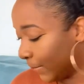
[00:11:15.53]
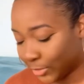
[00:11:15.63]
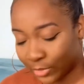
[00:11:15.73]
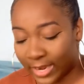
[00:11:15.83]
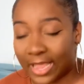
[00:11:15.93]

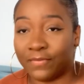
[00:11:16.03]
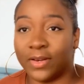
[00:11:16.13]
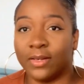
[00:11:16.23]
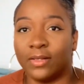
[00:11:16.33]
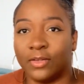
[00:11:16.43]
So I
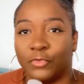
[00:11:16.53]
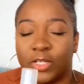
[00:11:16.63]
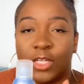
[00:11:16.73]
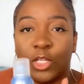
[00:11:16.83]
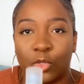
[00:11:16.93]
haven't
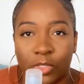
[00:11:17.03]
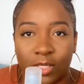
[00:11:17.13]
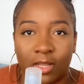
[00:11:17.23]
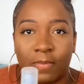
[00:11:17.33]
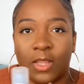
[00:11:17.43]
really used
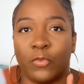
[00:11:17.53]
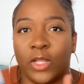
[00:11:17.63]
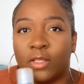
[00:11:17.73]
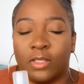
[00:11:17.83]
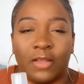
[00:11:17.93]
it. I mean,
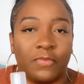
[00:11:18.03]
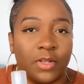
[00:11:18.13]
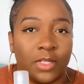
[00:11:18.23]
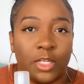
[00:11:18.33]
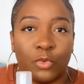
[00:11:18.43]
we
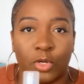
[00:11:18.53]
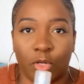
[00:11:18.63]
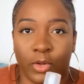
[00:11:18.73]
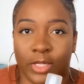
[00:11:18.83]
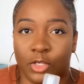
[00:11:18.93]
definitely would
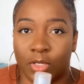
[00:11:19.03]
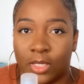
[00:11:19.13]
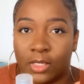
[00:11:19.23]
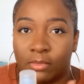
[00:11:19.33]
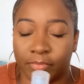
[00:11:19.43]
know that you
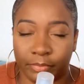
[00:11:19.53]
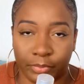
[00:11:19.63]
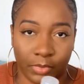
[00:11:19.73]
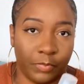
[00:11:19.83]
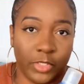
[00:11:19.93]
need
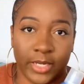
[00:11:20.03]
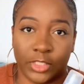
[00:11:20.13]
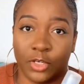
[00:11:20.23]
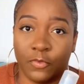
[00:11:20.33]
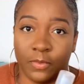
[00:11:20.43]

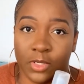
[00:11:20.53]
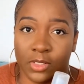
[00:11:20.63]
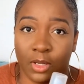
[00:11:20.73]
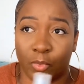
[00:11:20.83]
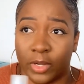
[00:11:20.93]
protection from the
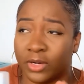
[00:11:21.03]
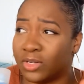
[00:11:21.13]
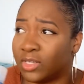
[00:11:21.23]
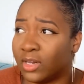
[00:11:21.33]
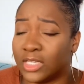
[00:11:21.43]
sun, whether the
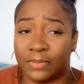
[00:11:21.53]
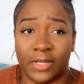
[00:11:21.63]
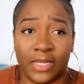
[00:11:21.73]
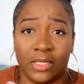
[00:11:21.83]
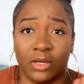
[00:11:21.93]
sun is
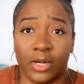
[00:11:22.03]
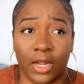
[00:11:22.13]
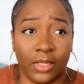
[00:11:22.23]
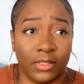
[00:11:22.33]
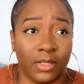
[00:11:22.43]
blazing or
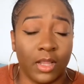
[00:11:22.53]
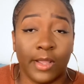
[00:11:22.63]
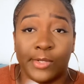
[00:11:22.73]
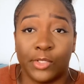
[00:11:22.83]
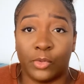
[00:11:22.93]
not.
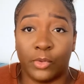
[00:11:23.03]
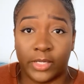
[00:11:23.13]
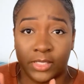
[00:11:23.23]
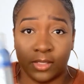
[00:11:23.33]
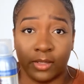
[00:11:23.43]
So it
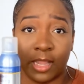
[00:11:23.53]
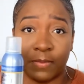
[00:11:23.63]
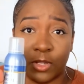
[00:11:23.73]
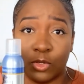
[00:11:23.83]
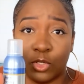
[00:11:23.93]
still can
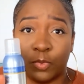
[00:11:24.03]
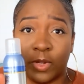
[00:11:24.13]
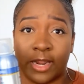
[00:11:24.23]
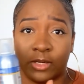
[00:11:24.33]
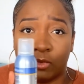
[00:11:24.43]
be used,
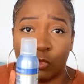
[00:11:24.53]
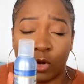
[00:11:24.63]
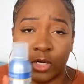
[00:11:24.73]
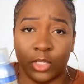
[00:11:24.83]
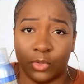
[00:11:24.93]
but I
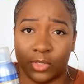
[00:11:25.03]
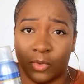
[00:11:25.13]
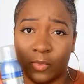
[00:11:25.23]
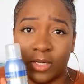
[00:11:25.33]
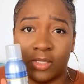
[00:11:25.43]
wanna use
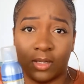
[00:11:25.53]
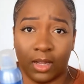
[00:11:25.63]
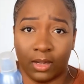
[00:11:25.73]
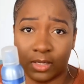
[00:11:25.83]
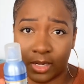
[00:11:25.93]
it when it's a
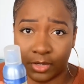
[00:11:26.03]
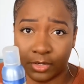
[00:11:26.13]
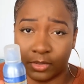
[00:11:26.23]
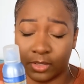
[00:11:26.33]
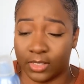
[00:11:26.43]
lot
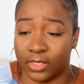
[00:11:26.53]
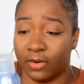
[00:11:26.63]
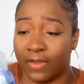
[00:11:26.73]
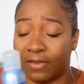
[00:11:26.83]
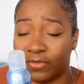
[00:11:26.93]
hotter instead
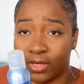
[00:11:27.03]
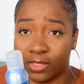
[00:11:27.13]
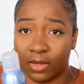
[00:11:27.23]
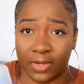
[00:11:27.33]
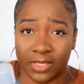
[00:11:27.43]
of having this
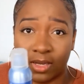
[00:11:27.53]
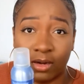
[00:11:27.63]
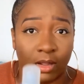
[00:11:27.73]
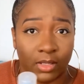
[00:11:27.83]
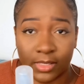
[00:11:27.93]
on my skin
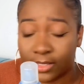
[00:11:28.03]
all the